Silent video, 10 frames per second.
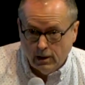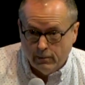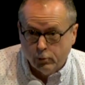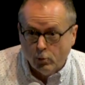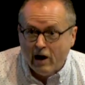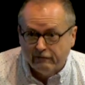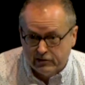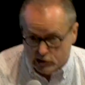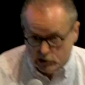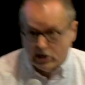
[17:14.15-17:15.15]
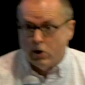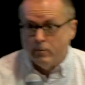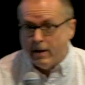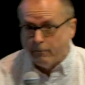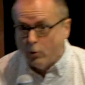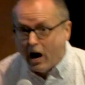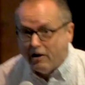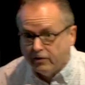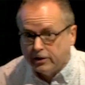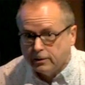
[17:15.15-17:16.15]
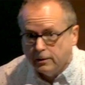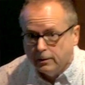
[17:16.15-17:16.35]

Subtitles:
A prophet. Did you hear me? A prophet.